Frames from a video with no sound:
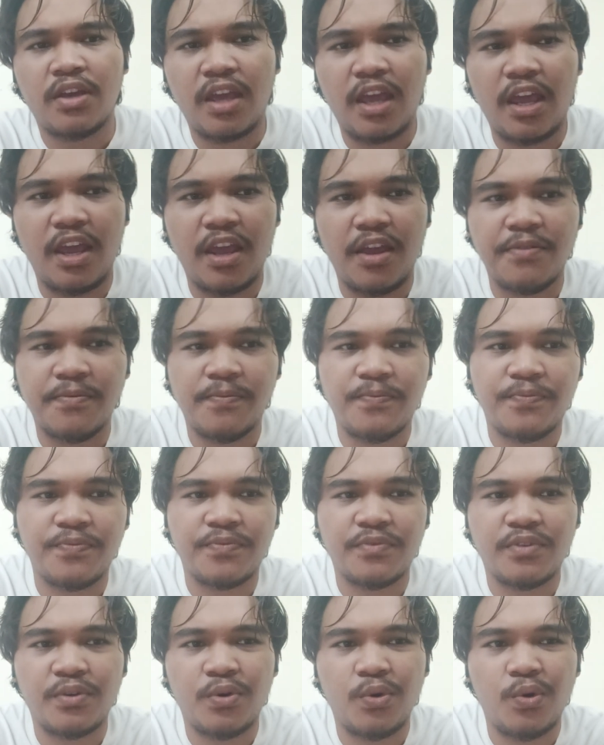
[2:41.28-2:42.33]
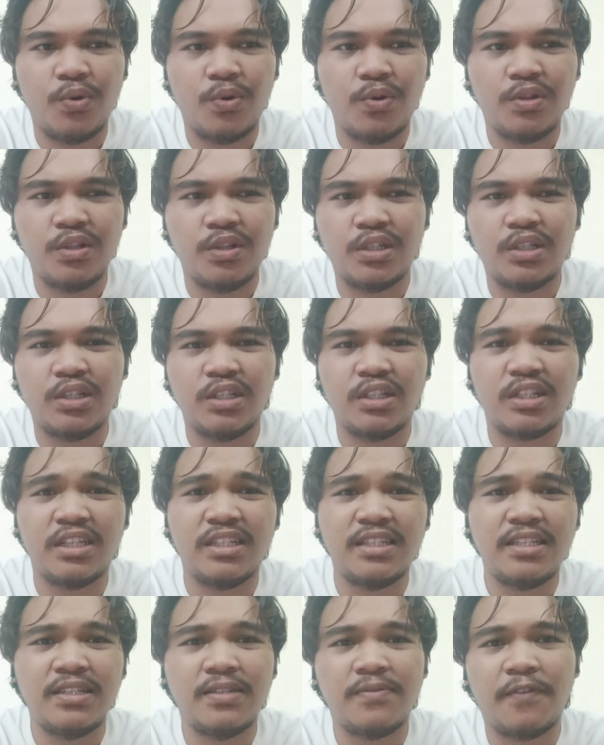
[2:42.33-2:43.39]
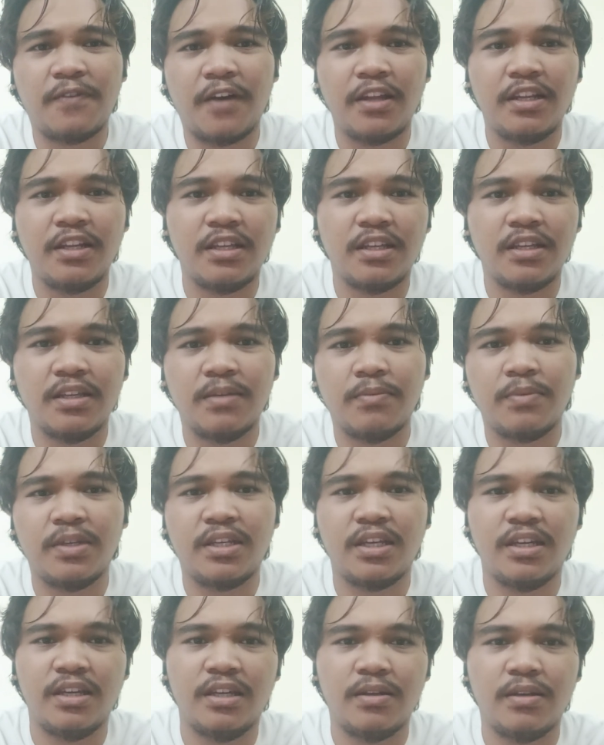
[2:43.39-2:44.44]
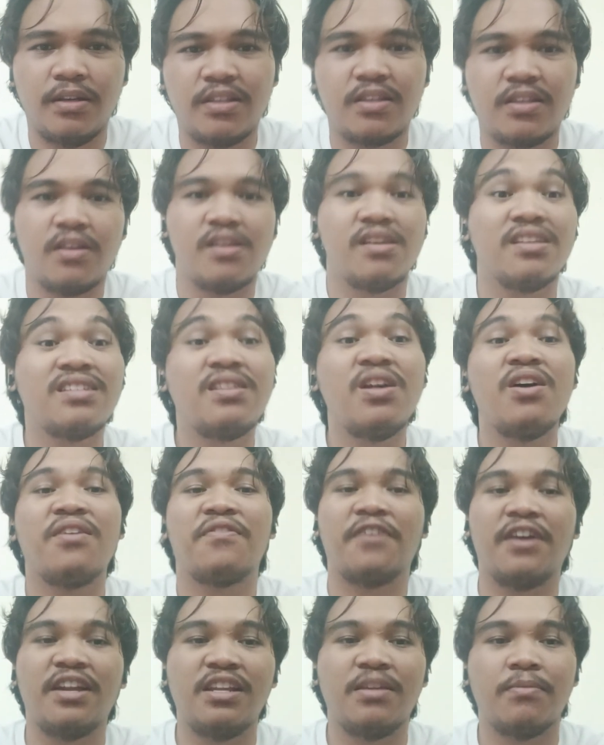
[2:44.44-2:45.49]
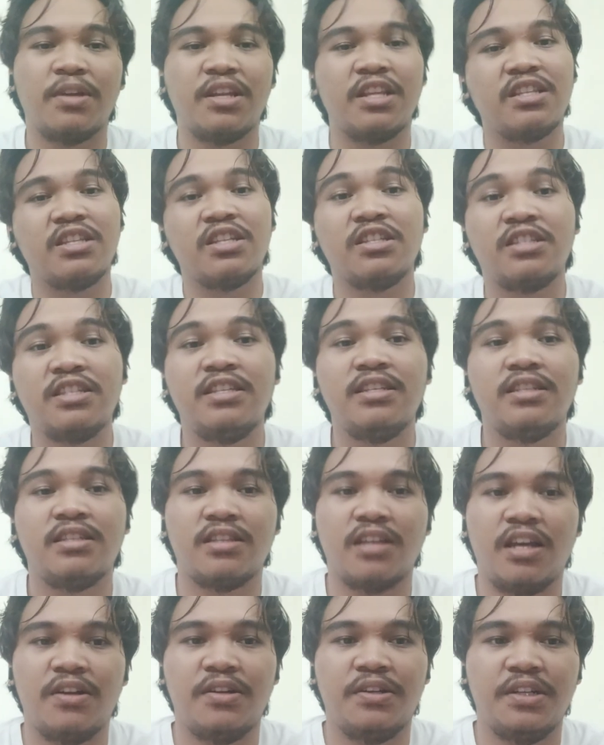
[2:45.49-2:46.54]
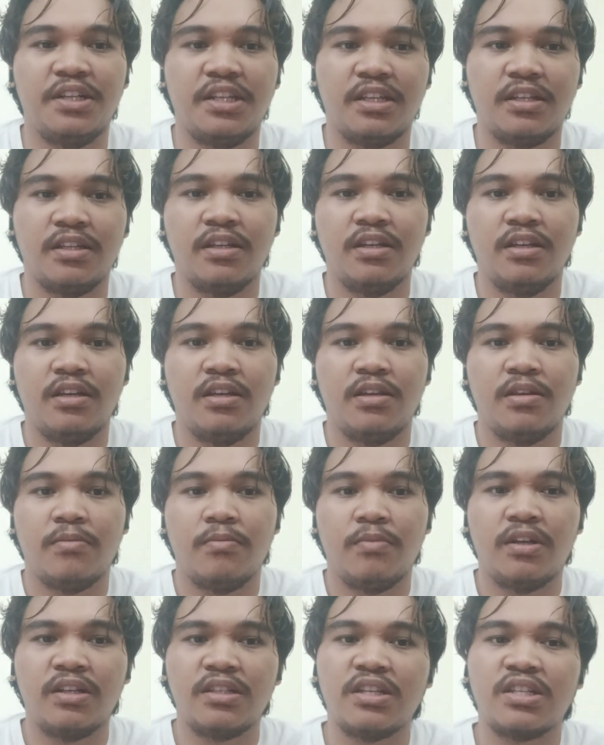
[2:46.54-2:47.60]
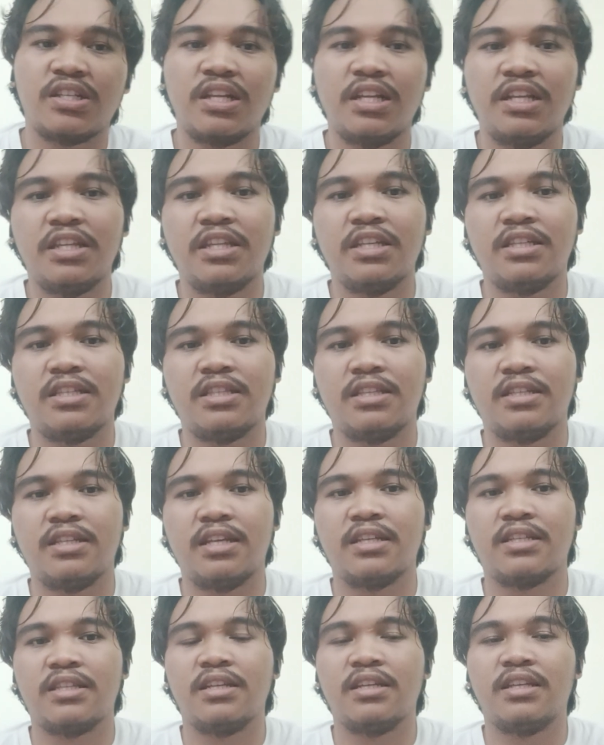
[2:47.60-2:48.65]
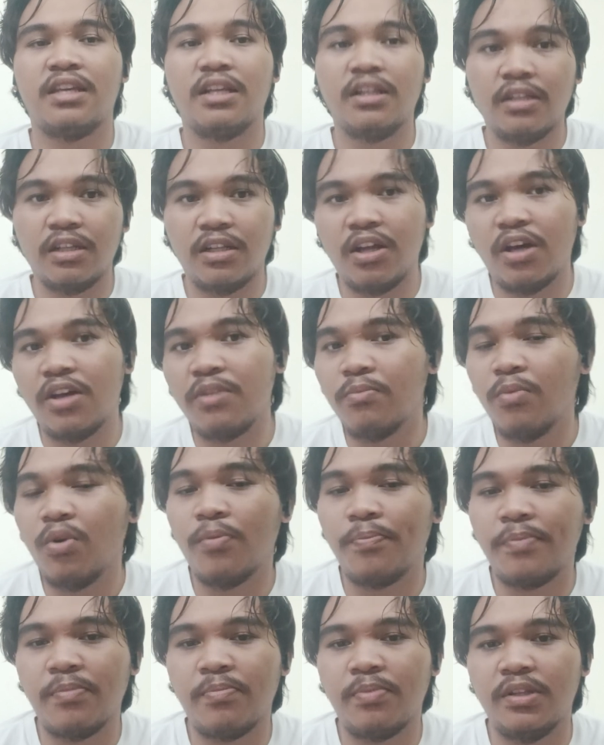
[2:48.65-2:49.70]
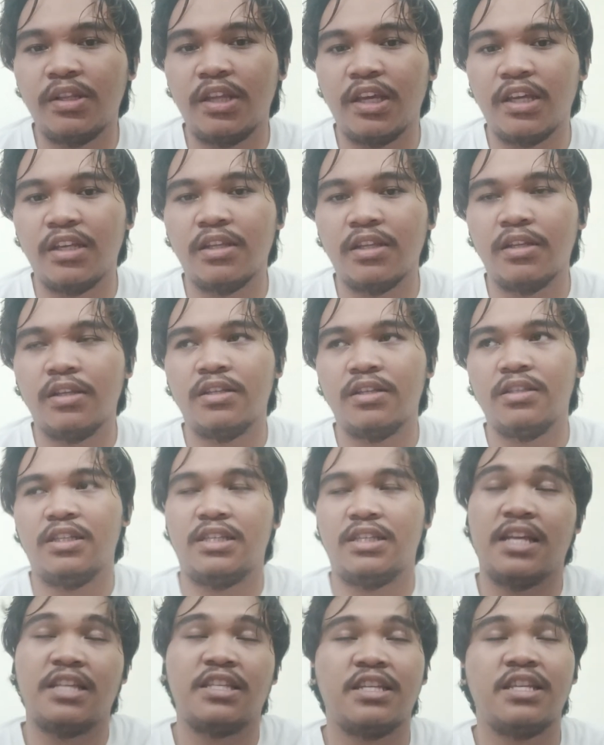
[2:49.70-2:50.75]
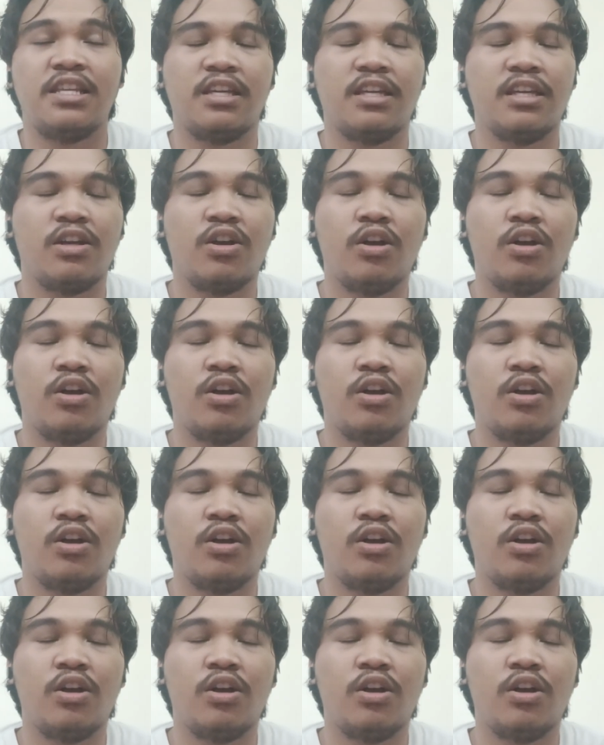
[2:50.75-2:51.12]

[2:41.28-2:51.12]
And this is funny because it's not funny, but it is irony, because actually this disaster killed a lot more people than the Titanic.